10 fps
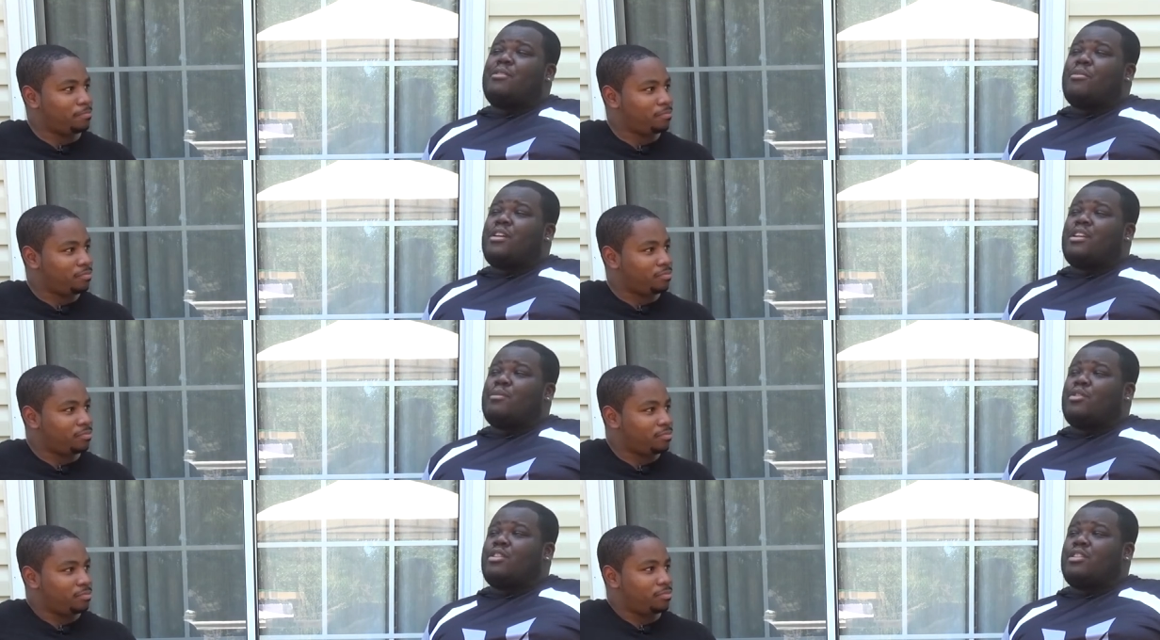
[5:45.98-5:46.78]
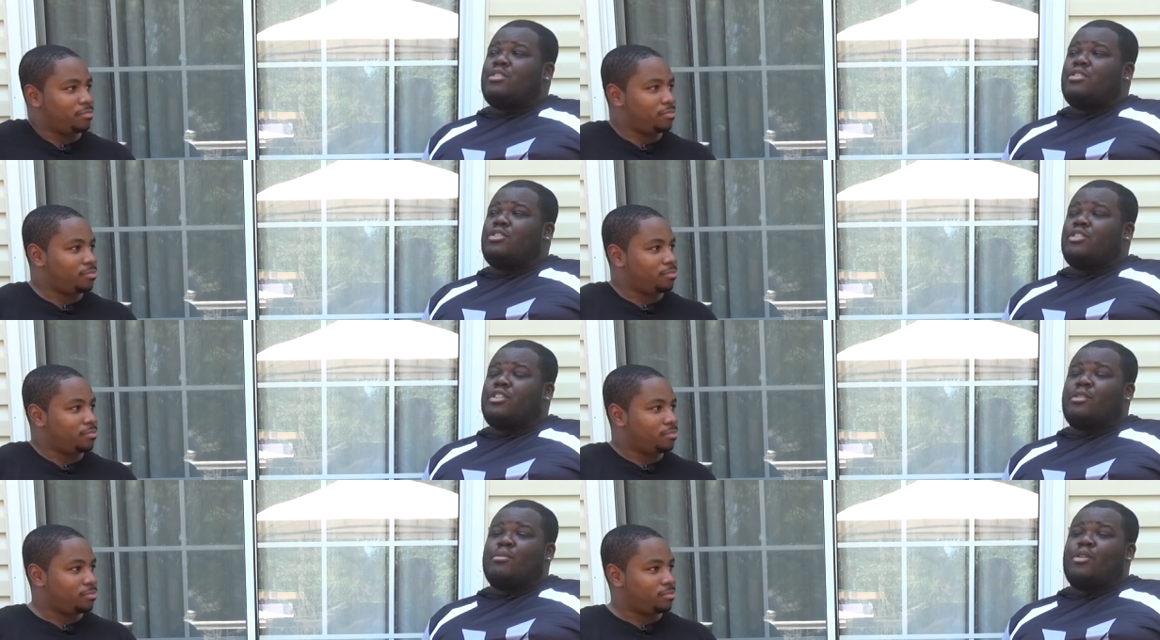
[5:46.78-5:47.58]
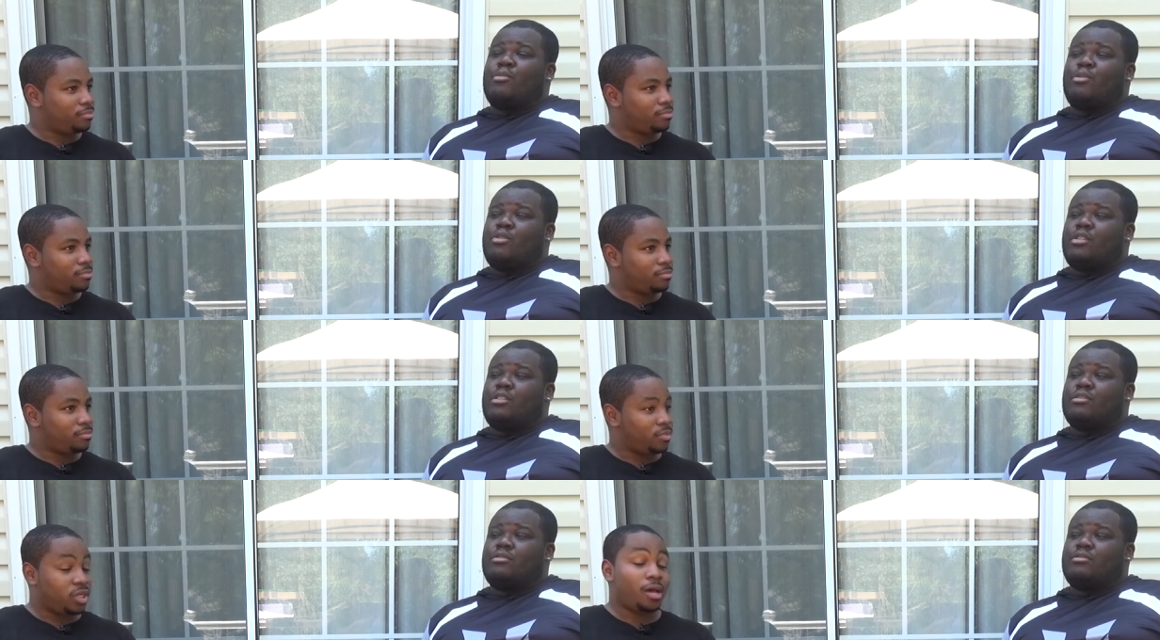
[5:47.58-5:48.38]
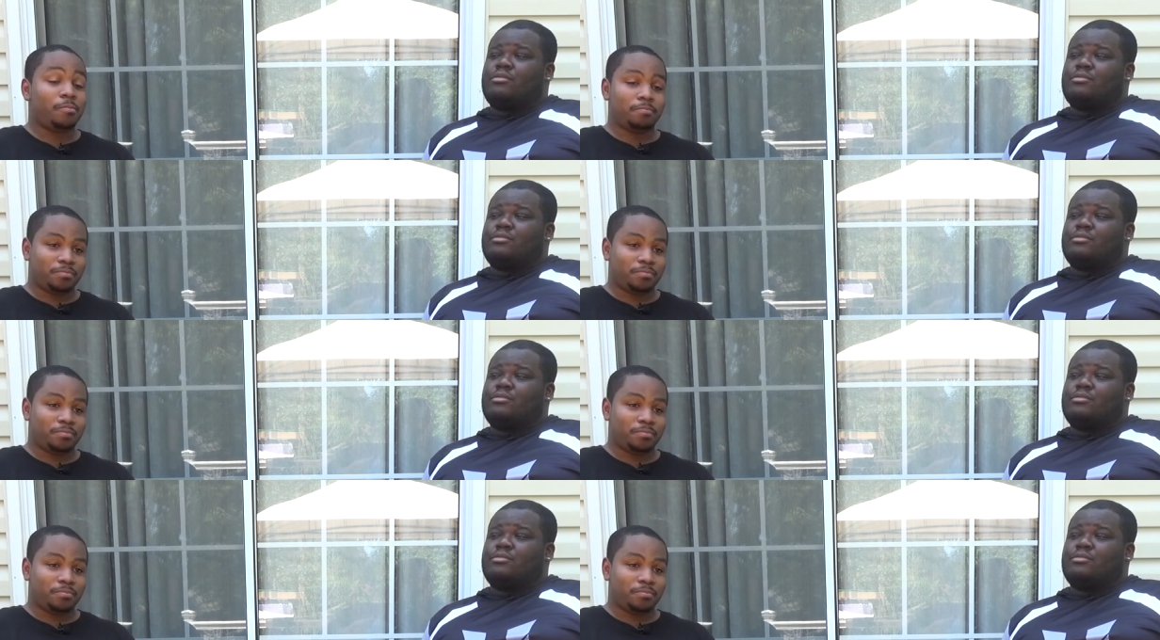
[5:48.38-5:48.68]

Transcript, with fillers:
Speaker 1: of waking up early on Turkey Bowl morning. Yep.